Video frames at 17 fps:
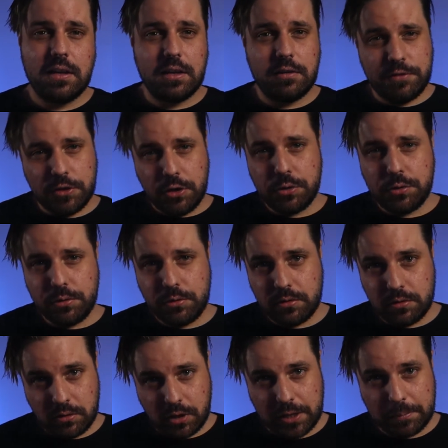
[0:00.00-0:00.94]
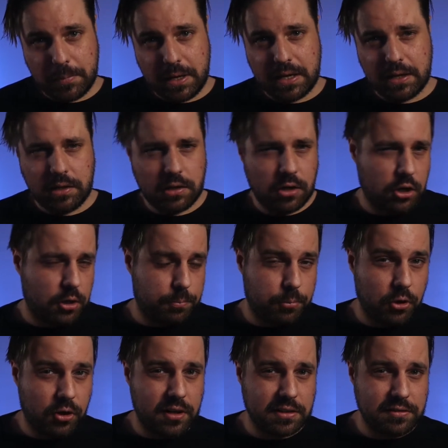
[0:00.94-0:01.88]
If you, like me, are a
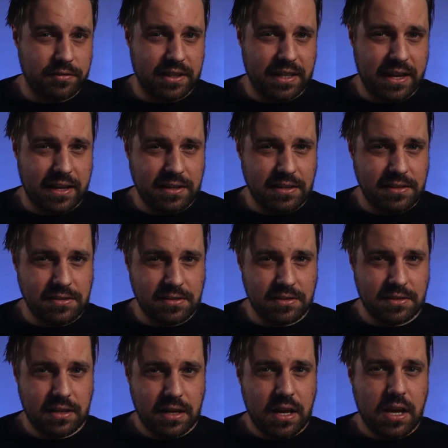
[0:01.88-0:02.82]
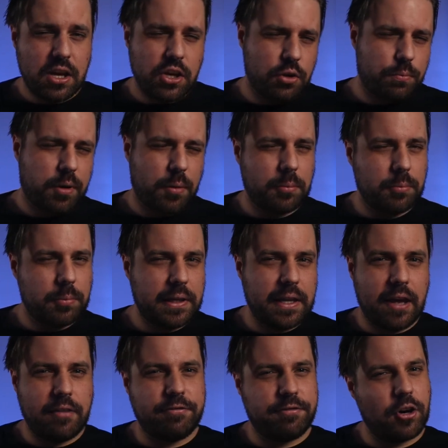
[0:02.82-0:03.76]
product of the 80s, you'll probably
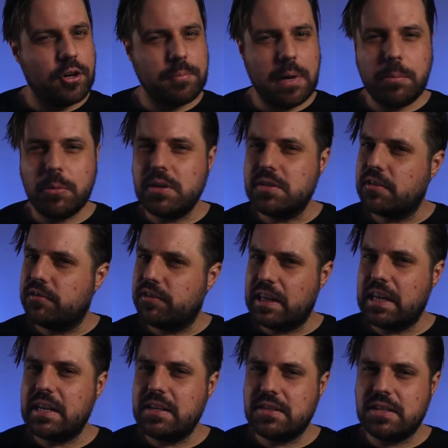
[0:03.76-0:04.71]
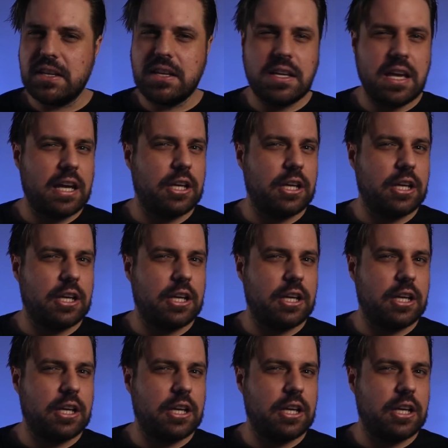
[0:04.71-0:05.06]
have fond memories of E.T.